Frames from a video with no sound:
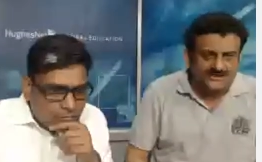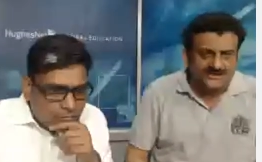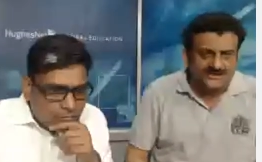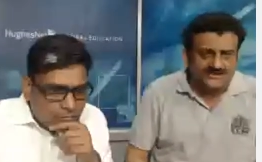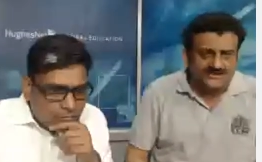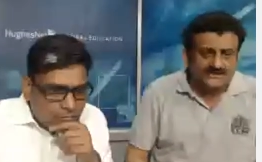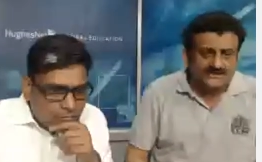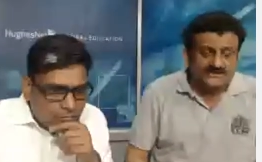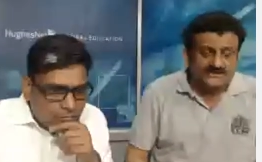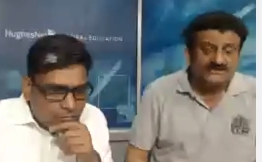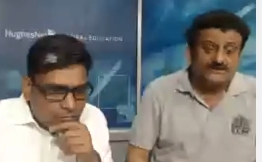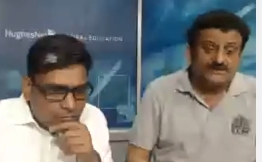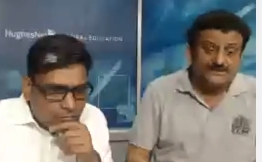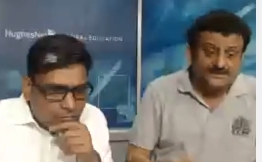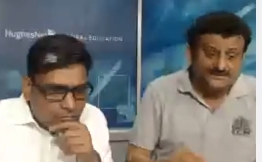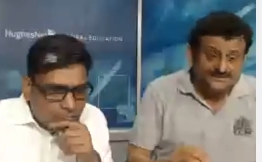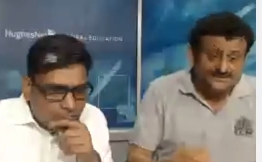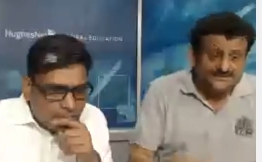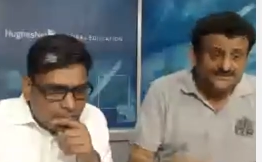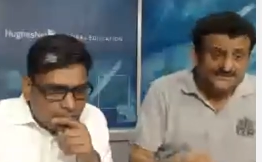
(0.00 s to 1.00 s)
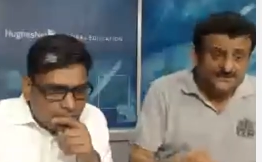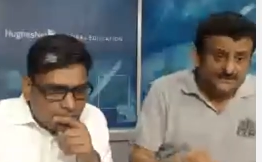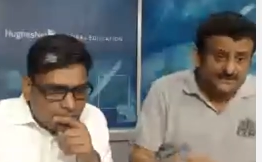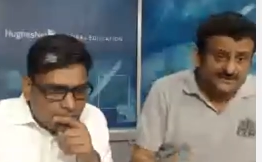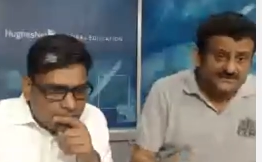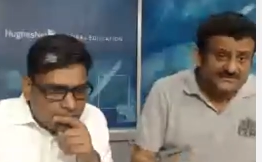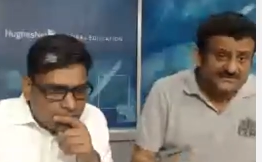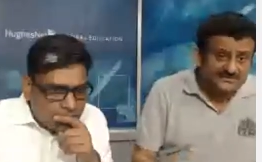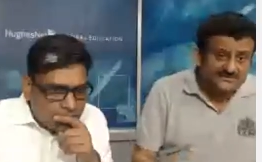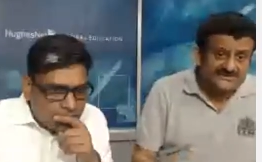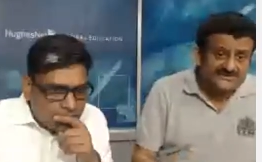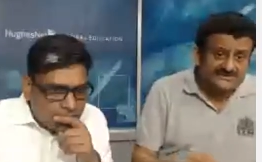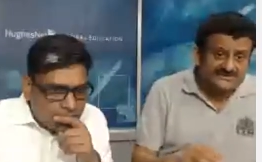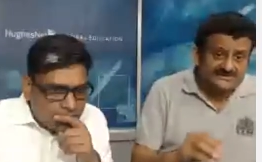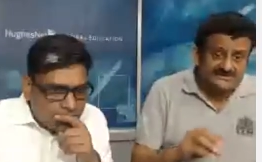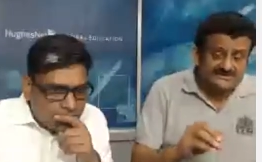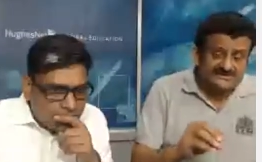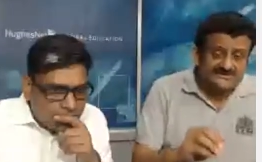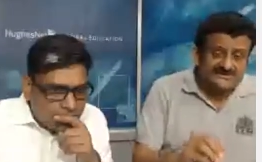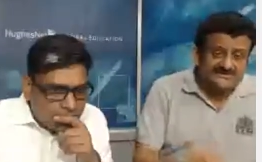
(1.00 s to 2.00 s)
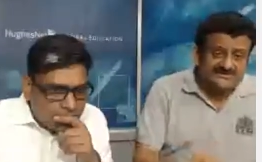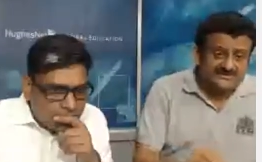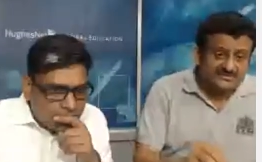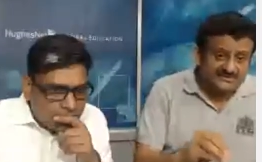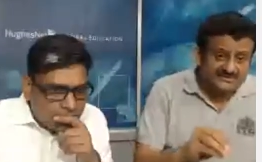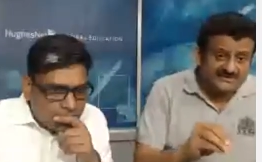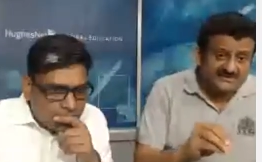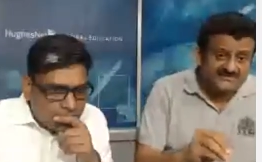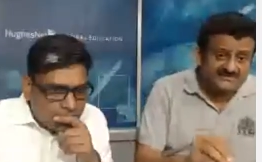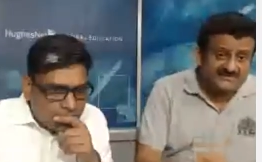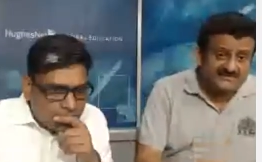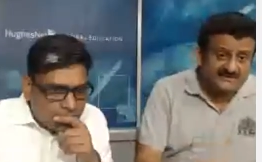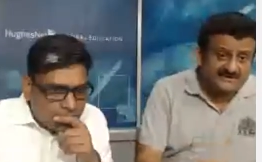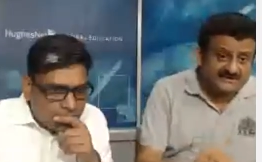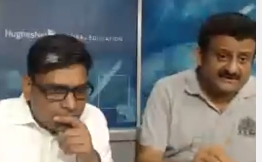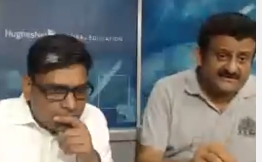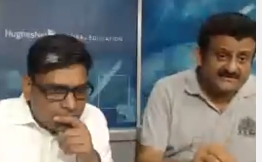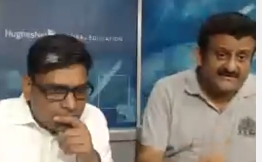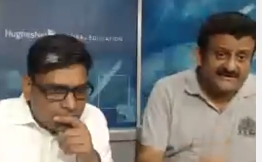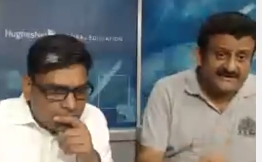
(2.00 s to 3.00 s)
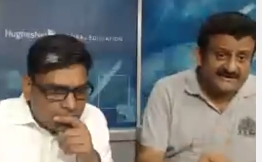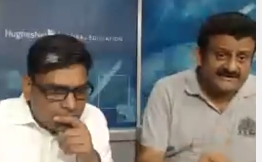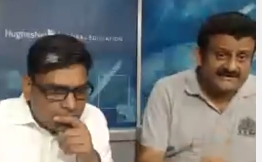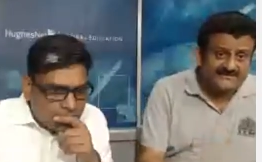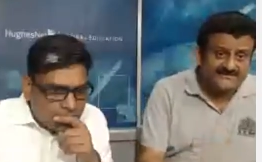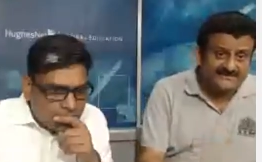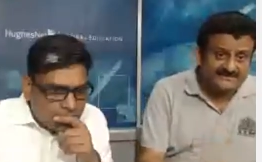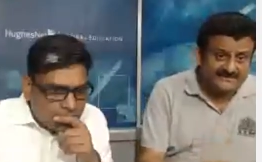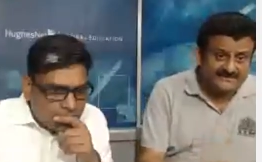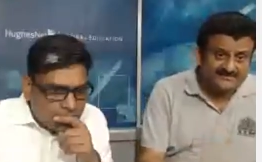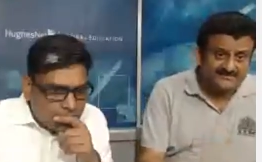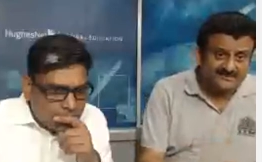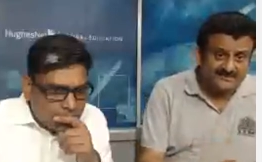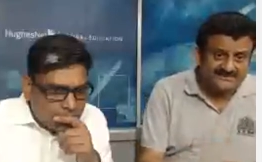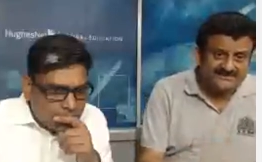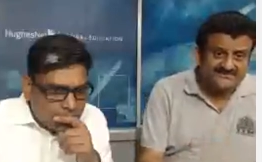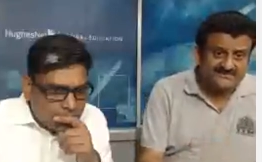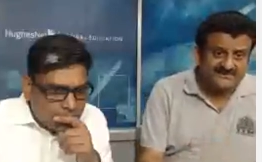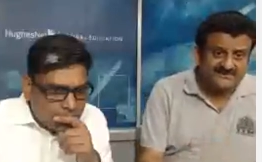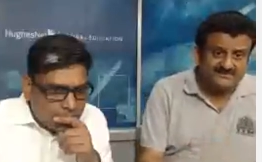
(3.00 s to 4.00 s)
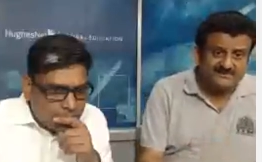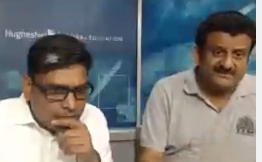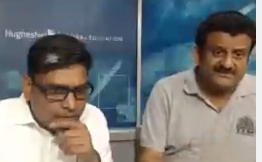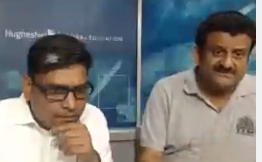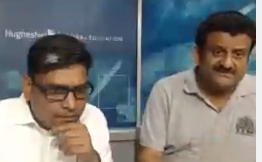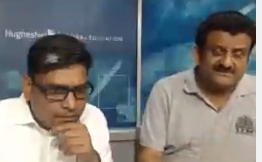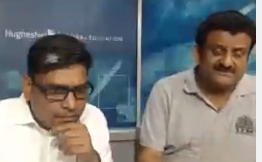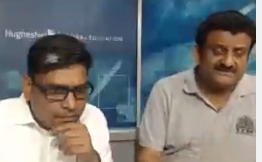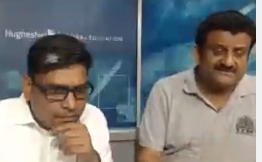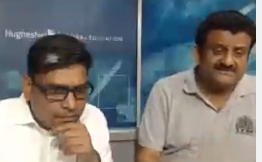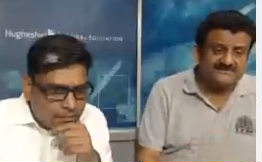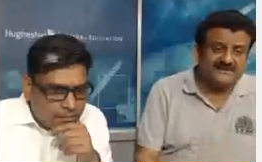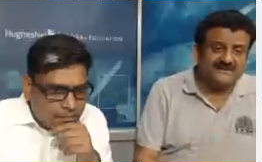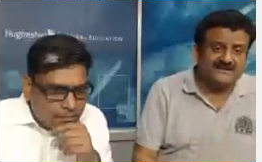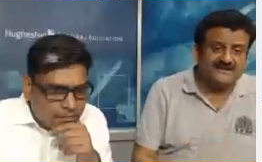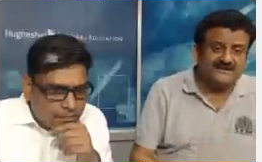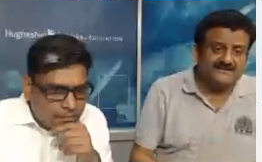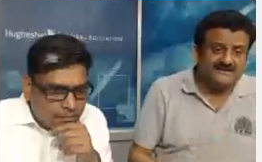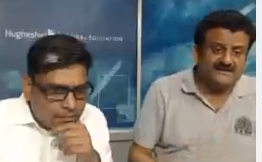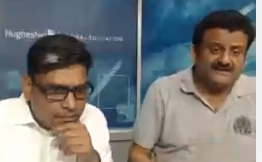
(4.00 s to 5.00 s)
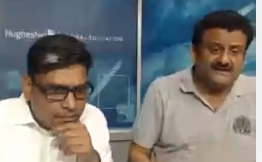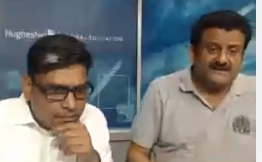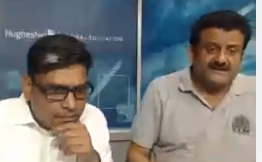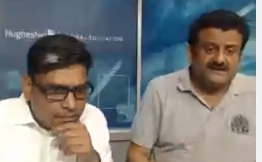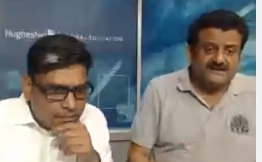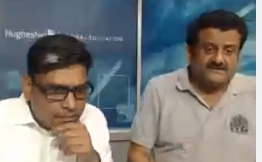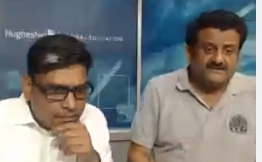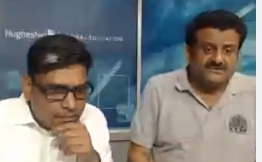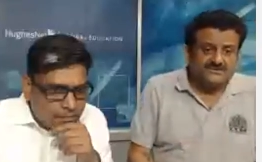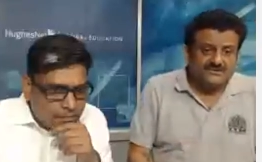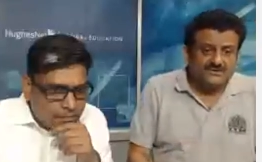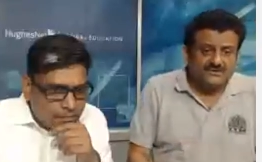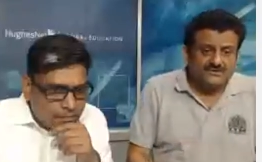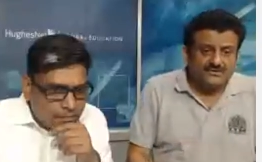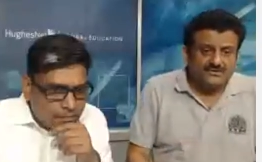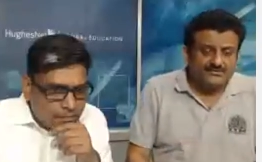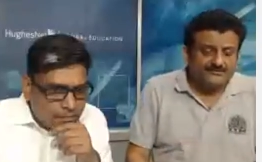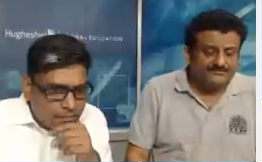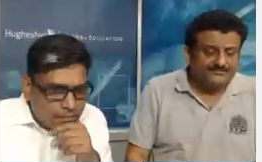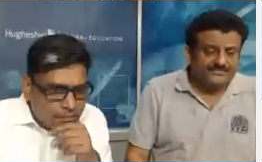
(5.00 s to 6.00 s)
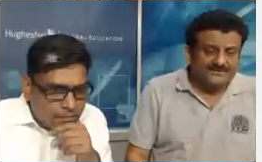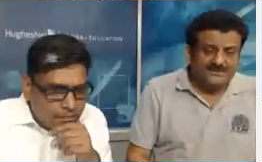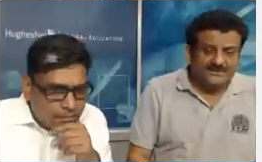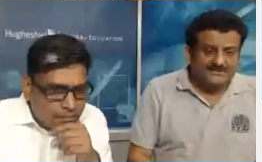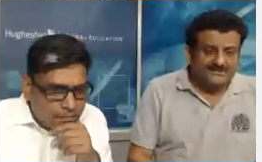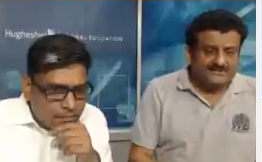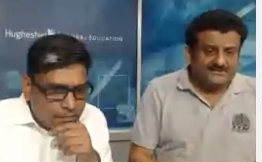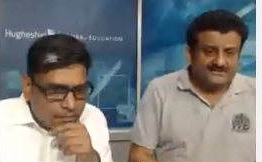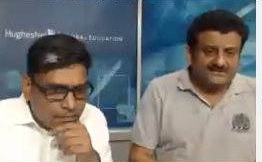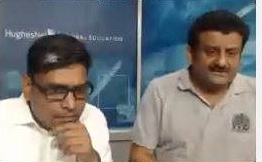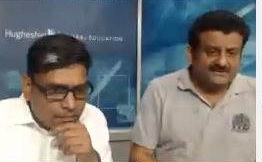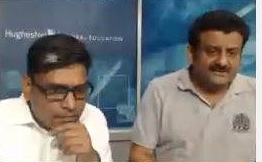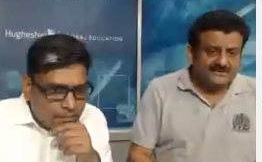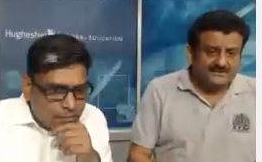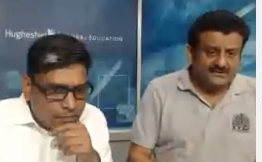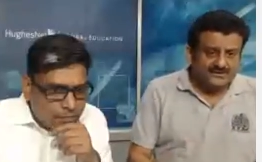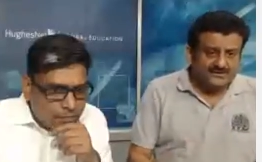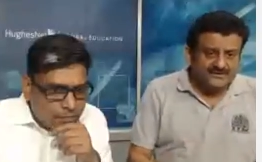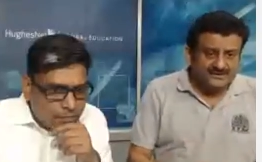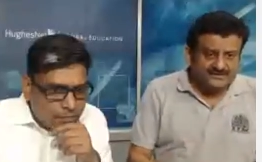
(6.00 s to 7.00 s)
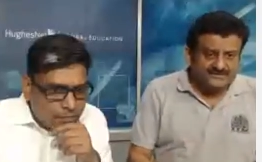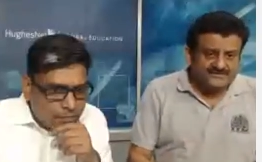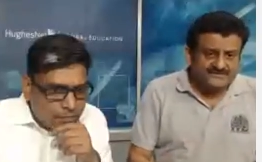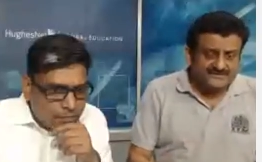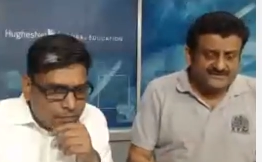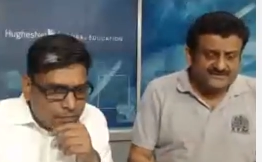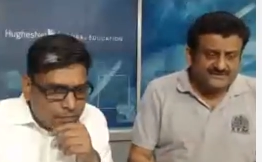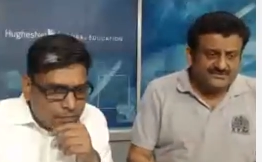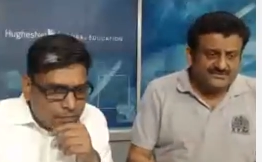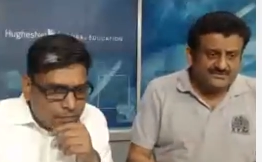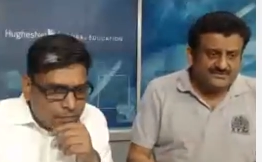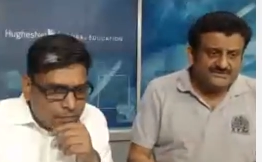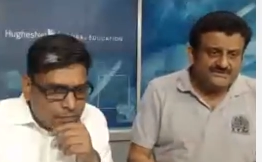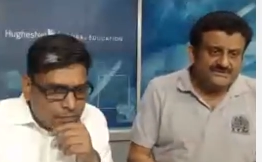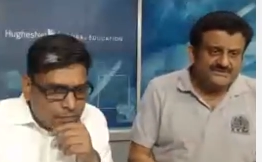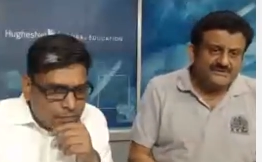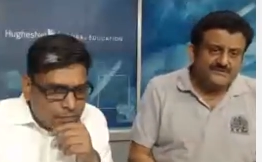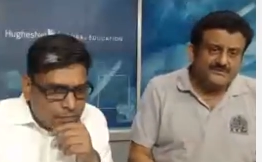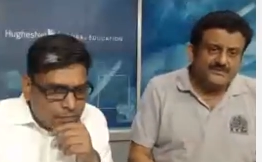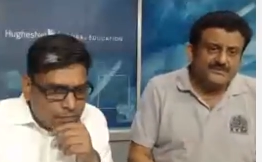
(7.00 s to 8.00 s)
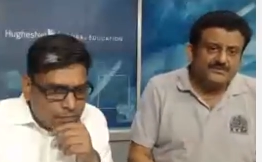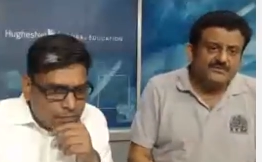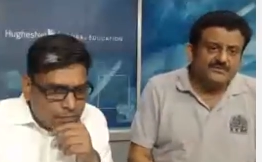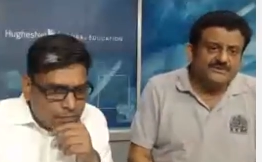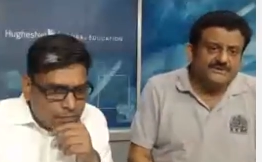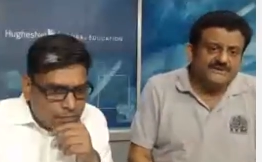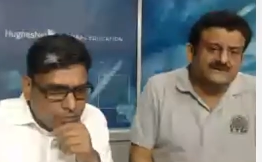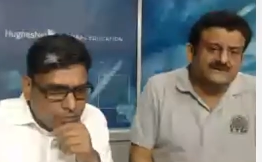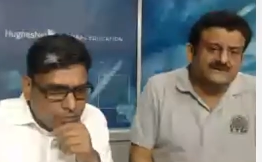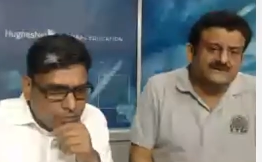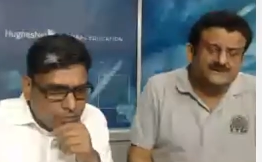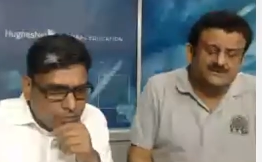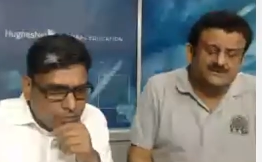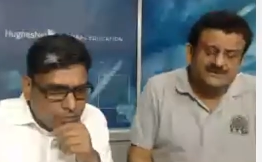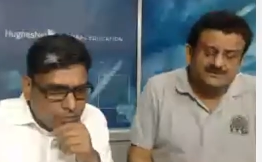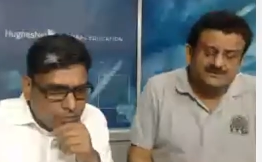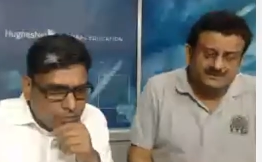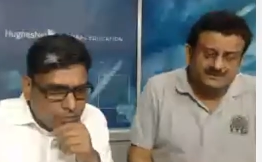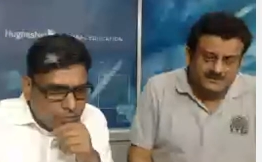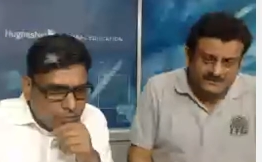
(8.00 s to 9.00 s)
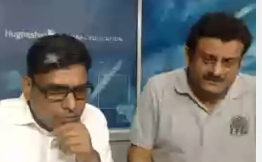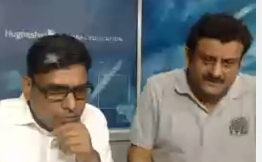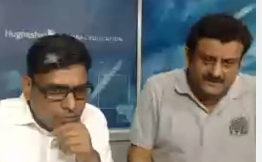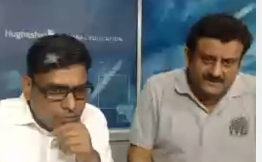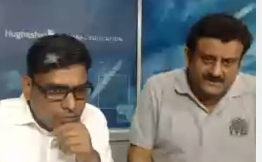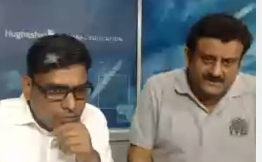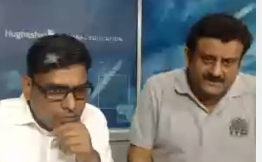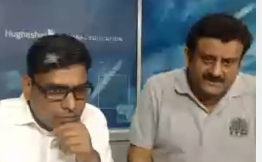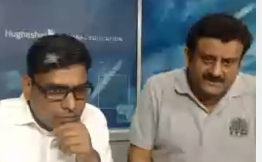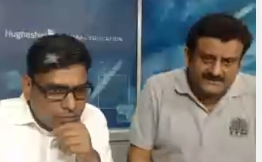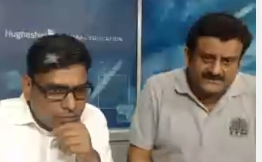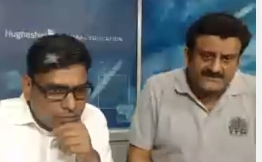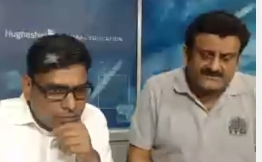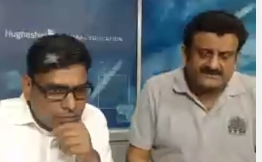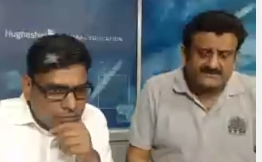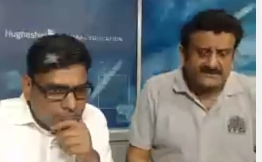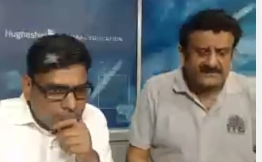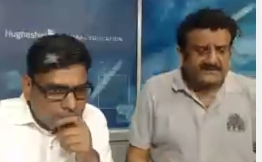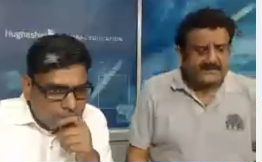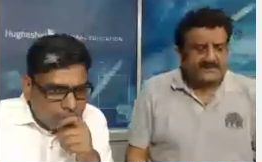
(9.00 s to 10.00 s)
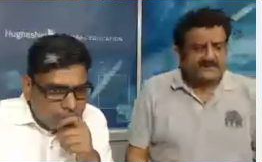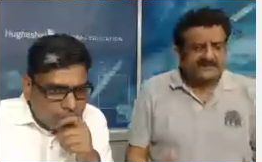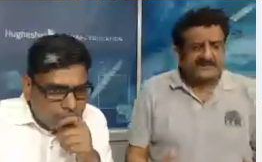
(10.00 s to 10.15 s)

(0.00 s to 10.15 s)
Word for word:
Speaker 1: In PGP also, it is a student-led activity placement. Please understand. So it is not institute promoted. So it is,